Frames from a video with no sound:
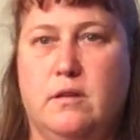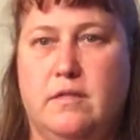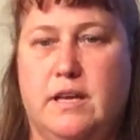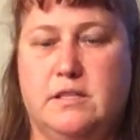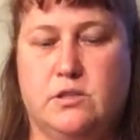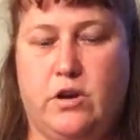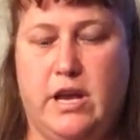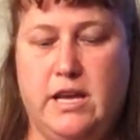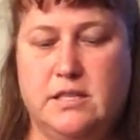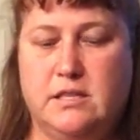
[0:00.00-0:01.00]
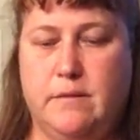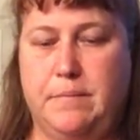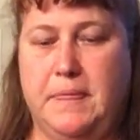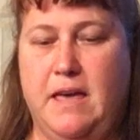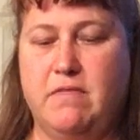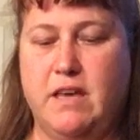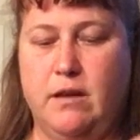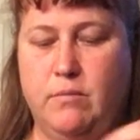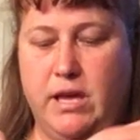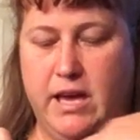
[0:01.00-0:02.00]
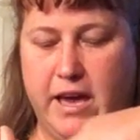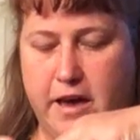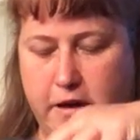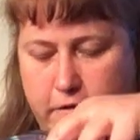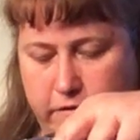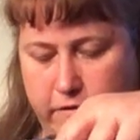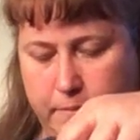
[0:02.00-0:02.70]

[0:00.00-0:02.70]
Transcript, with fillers: and that's great. And then we have